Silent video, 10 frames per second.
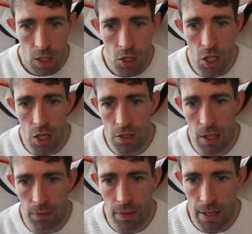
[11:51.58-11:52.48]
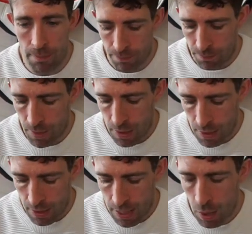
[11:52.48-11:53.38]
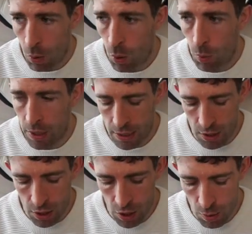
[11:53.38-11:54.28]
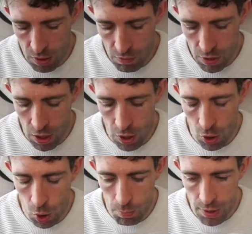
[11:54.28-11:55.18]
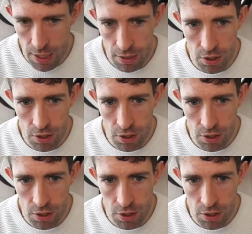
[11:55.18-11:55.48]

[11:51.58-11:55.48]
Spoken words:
just like that. Now all we need to do is return an object,